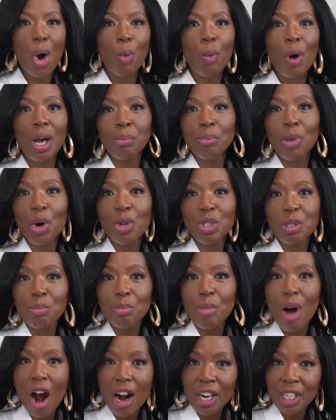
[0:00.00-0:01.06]
What most
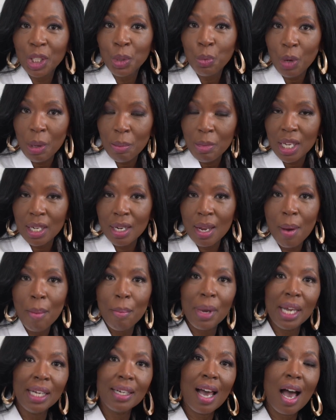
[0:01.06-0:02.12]
modern women
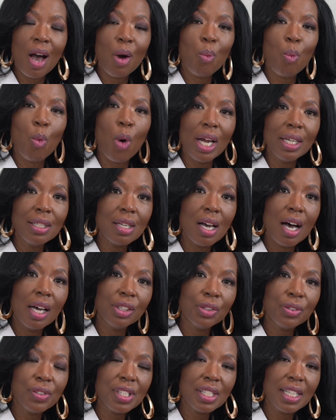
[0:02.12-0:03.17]
may not want to
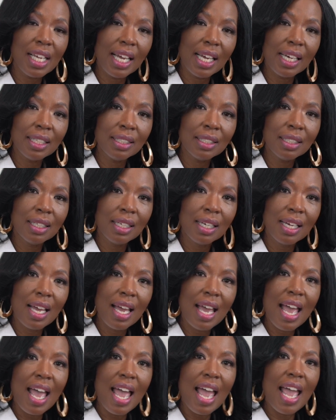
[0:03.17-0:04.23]
understand
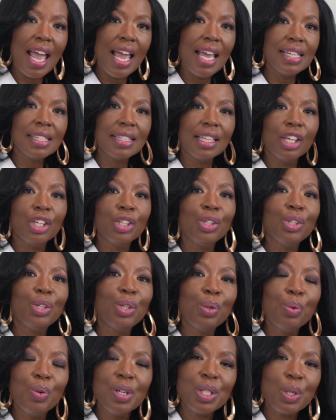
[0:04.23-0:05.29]
is that
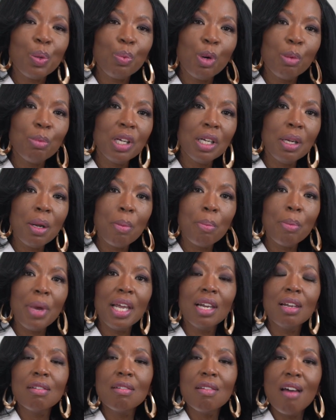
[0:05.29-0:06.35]
you as a woman
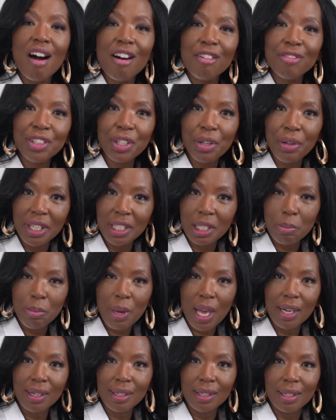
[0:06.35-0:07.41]
may love your
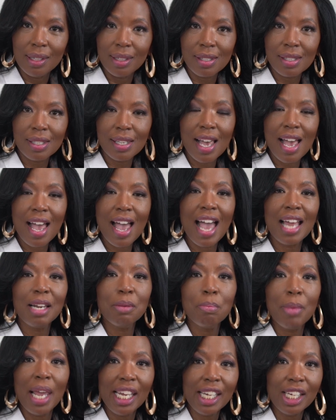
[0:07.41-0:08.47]
independence
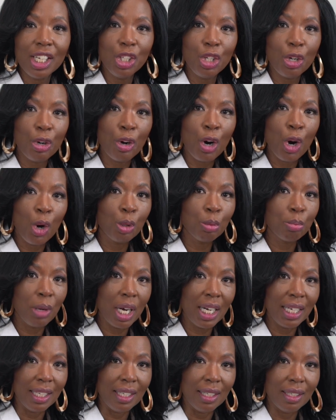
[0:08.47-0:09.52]
and making your own
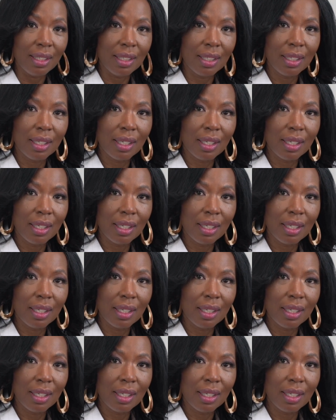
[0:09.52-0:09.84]
money,